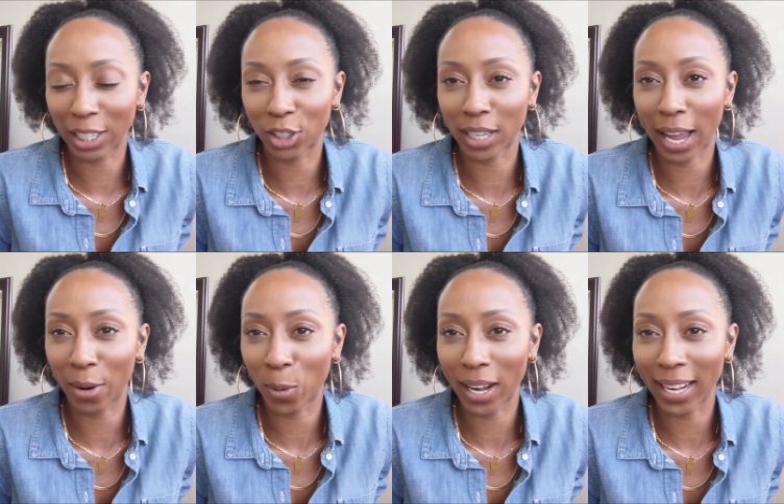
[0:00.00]
that's just
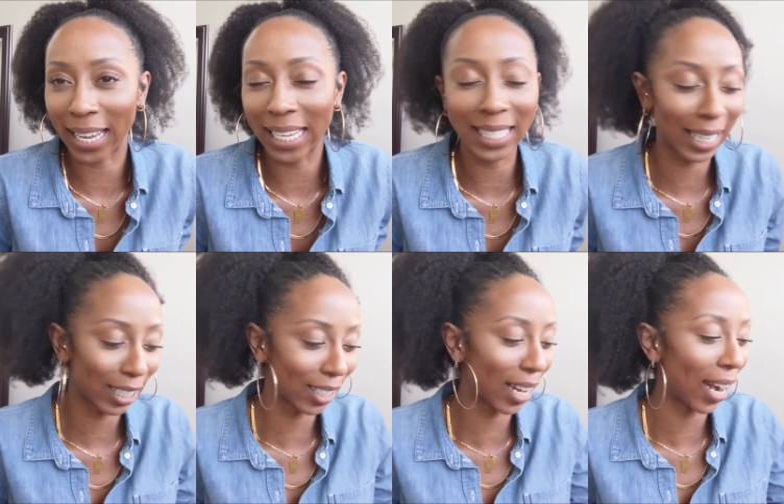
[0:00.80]
kind of what it is.
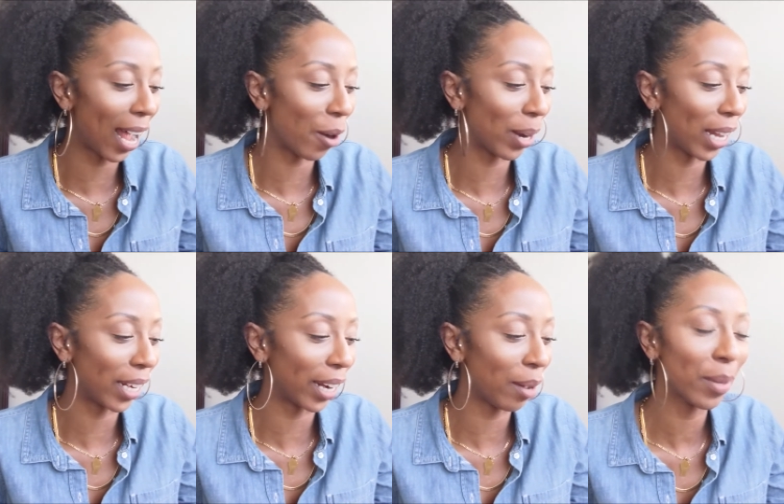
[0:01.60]
That's just kind of how it
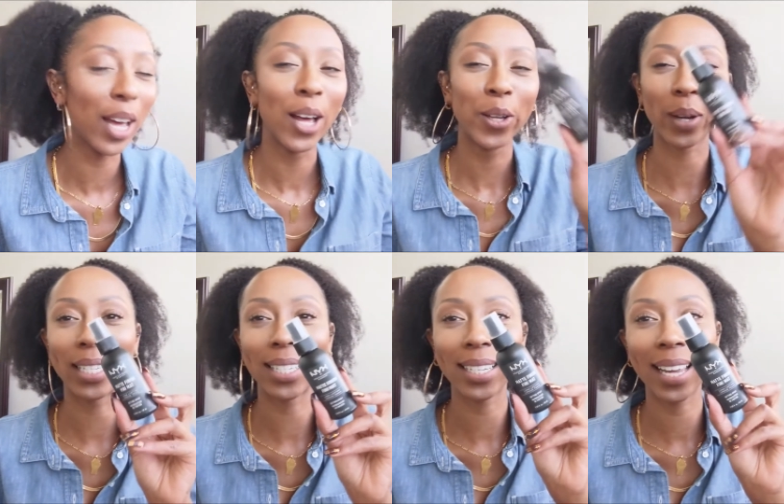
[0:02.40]
ended up.
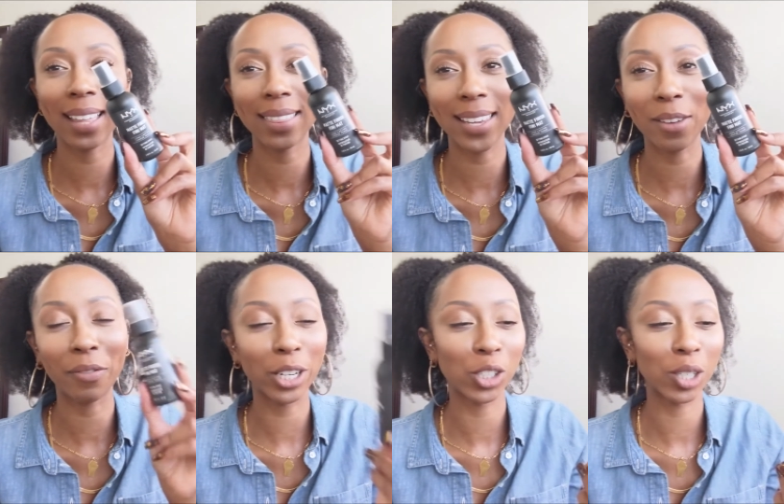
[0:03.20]
So I did get
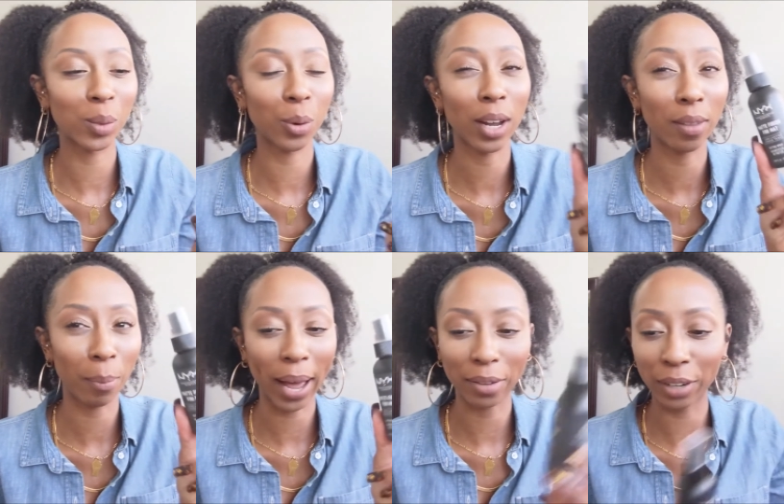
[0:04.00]
the finishing spray,
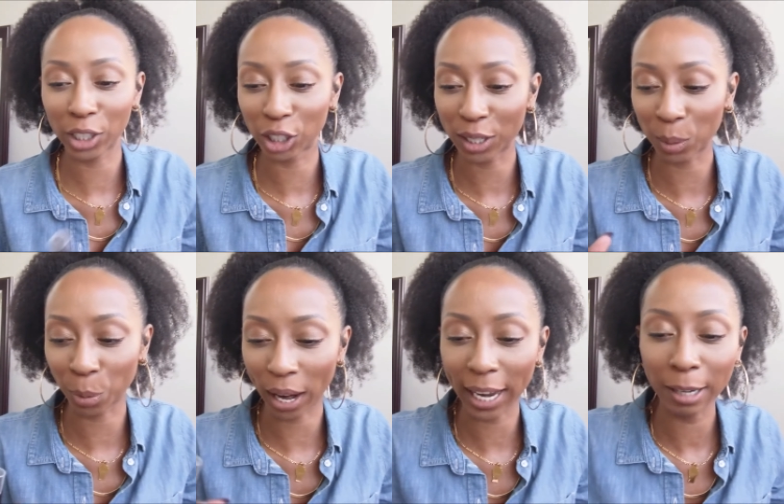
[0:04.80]
the matte finishing
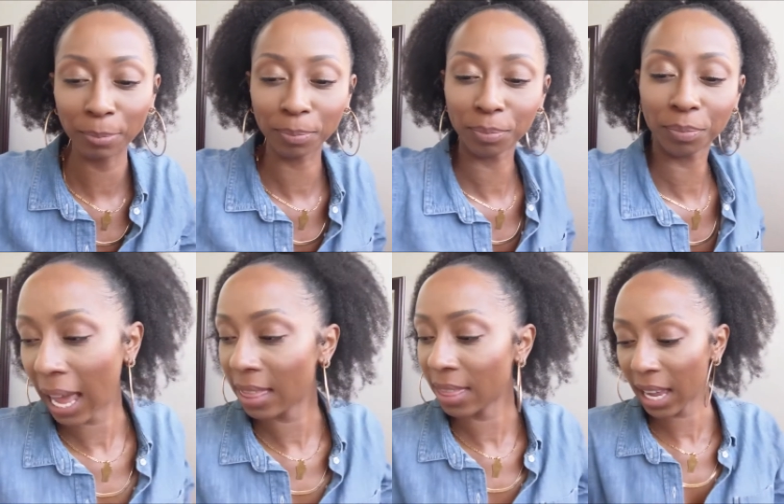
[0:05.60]
spray.
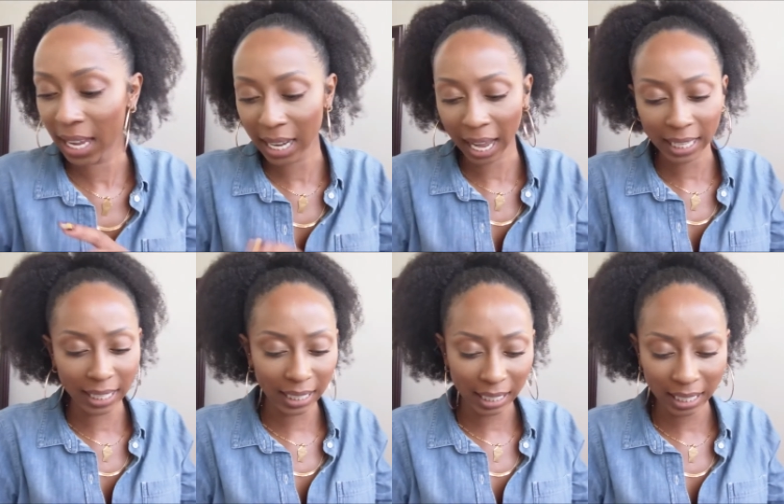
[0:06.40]
And then I
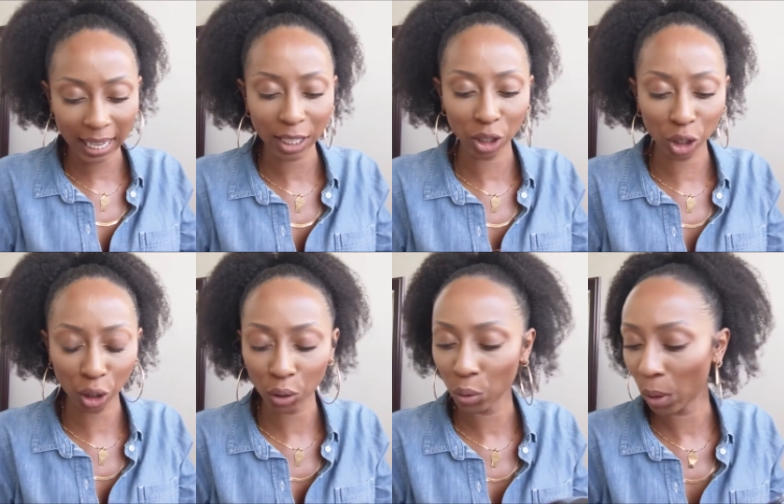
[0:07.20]
did get
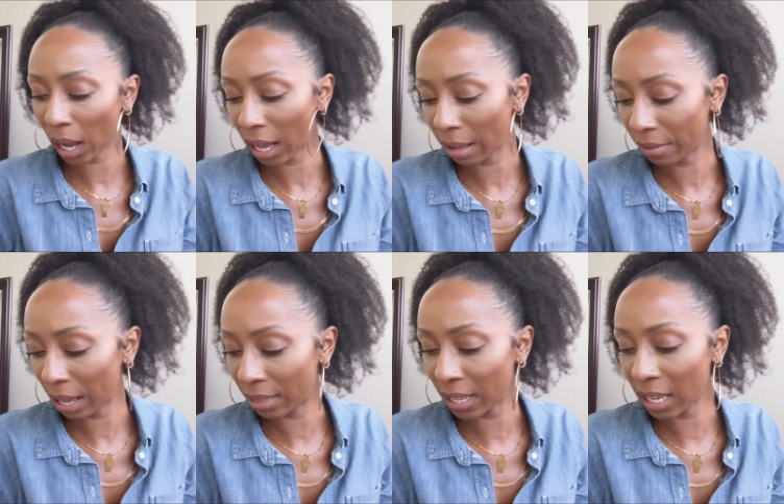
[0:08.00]
two of
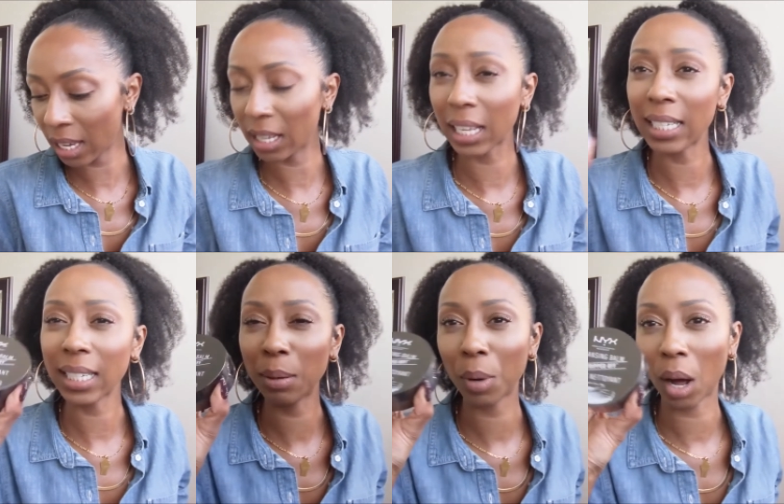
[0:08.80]
the
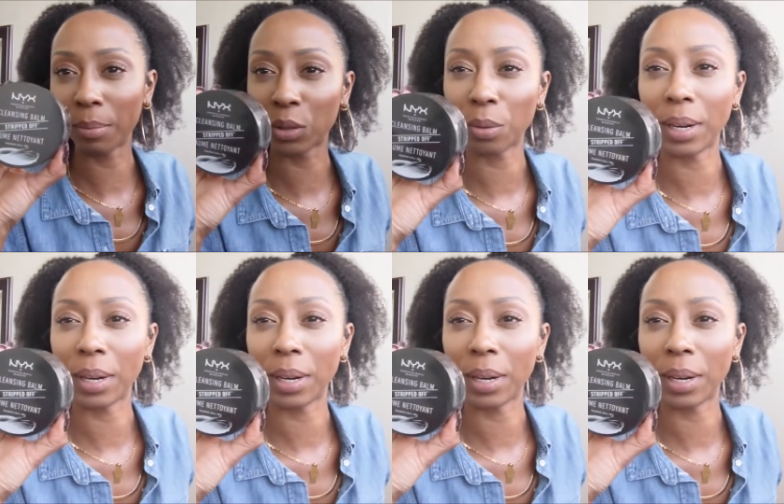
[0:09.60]
cleansing balms